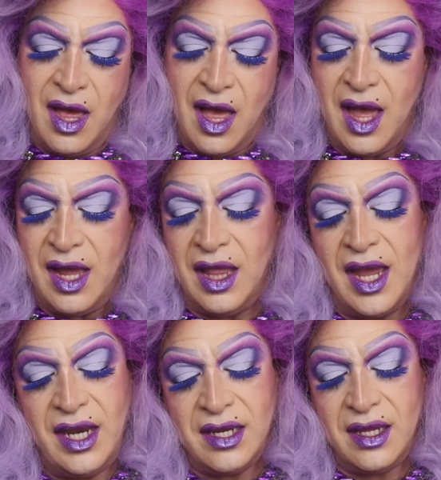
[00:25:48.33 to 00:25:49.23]

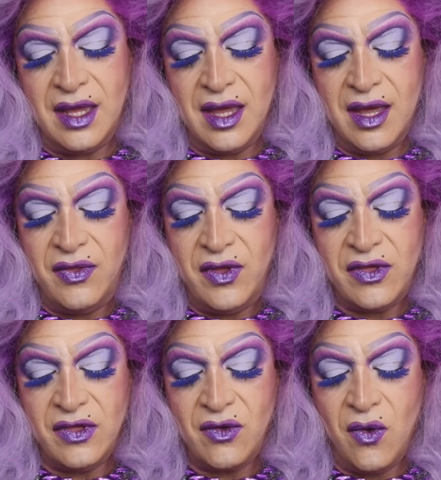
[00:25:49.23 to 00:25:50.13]
highlight uh,
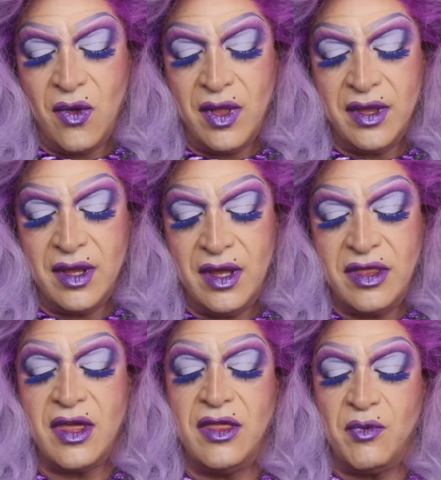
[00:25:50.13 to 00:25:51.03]
this is called
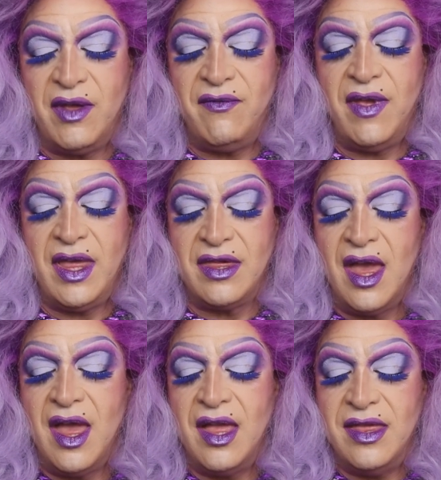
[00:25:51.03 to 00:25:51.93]
it's it's one of his
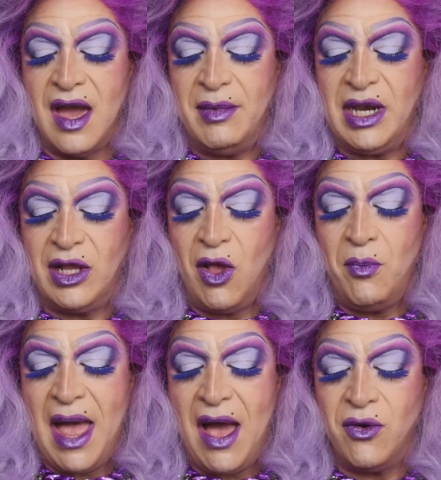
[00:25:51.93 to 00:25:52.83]
diamond
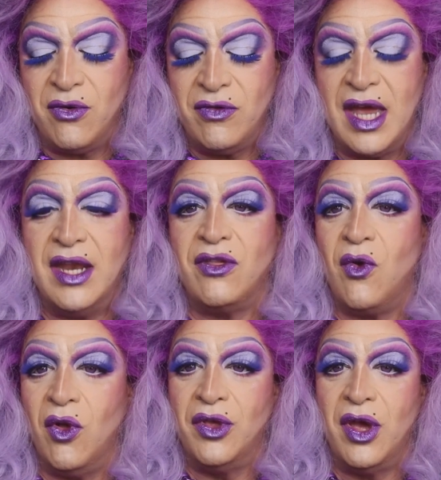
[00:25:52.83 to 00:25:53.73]
glow powders and it's
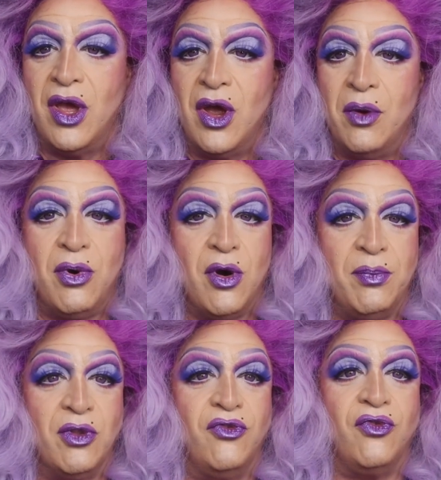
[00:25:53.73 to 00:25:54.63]
called
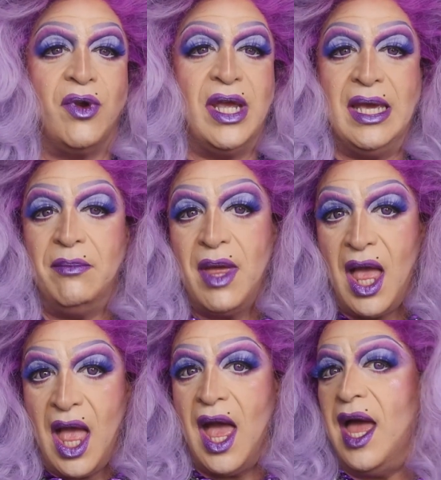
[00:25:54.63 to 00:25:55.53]
Purple Dream
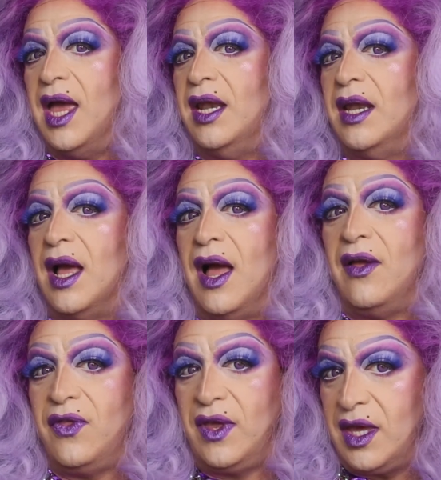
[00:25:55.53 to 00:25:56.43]
and uh,
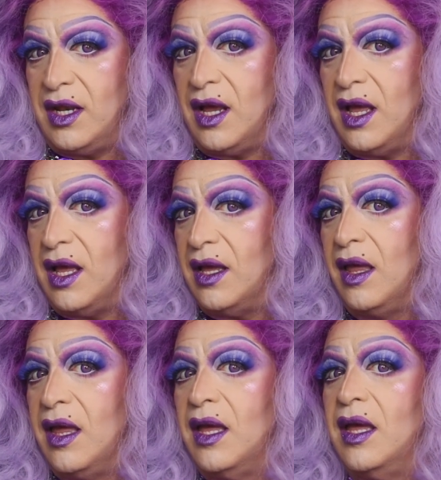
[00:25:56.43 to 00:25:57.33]
I think it uh,
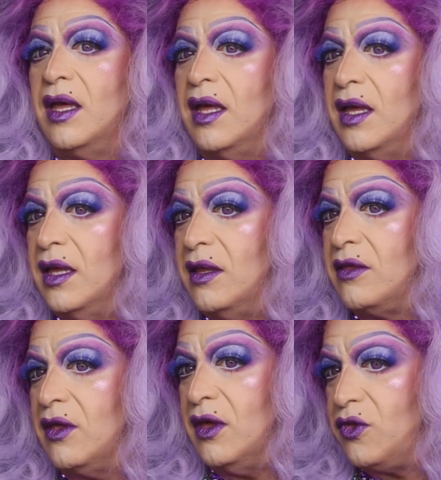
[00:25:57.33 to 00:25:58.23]

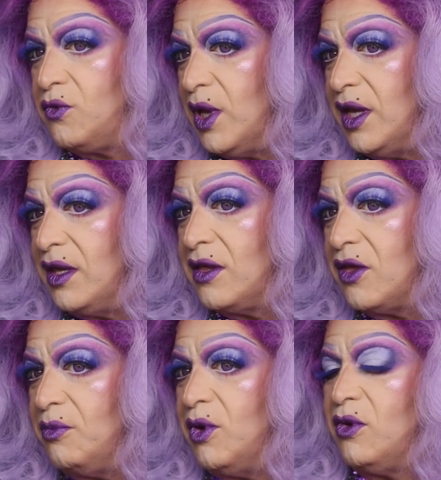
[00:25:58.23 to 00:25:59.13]
it's it's really
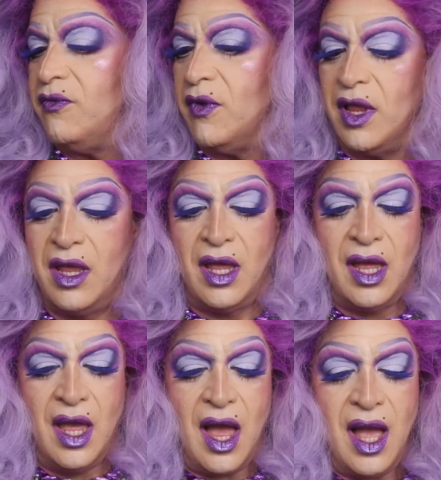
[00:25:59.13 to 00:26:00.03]
such a beautiful
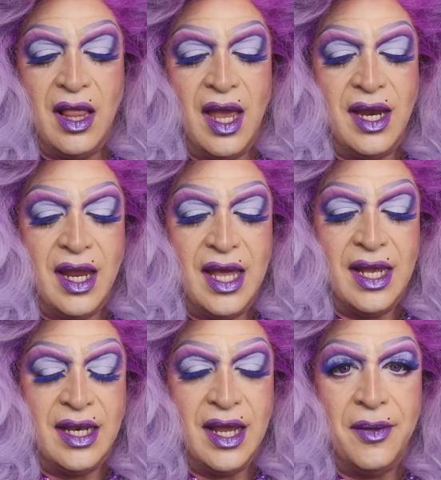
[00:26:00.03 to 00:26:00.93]
highlight
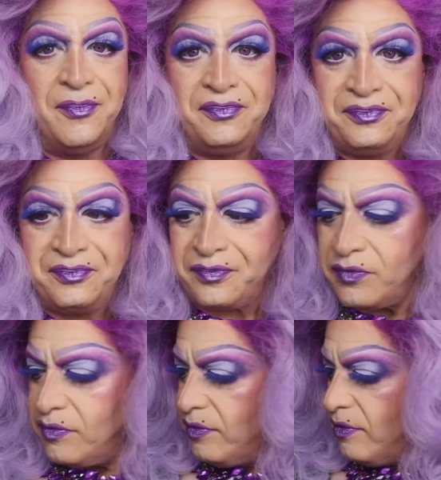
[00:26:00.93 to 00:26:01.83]
and um,
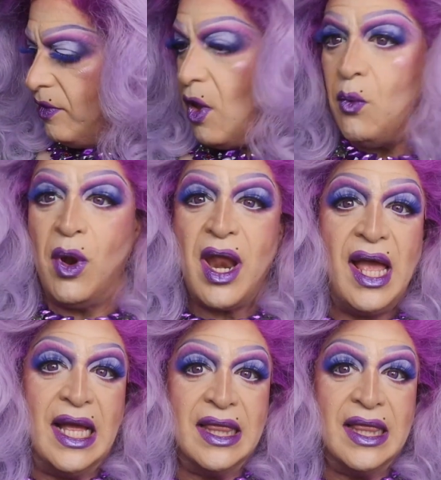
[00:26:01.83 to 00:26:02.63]
what I